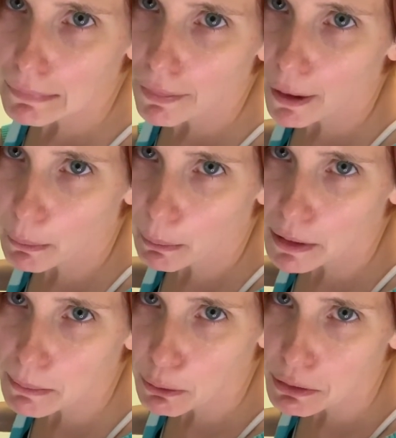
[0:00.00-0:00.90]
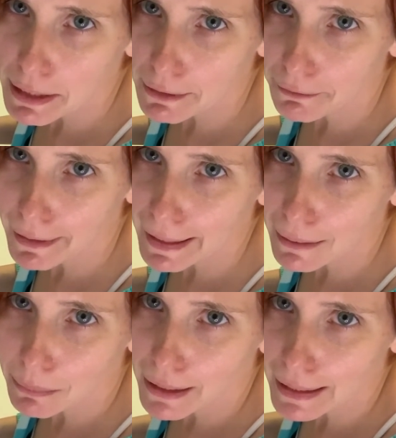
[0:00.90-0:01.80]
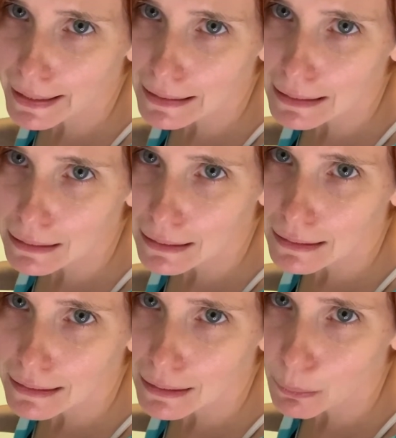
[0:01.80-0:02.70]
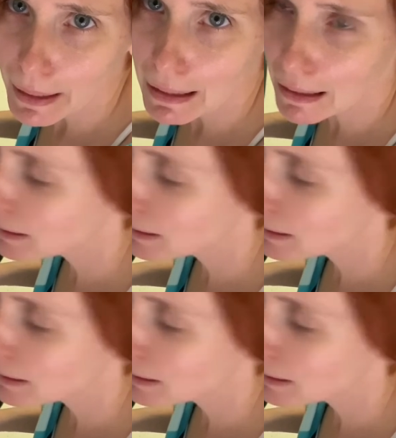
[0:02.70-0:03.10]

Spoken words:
thought we weren't supposed to deflate, but I guess we are.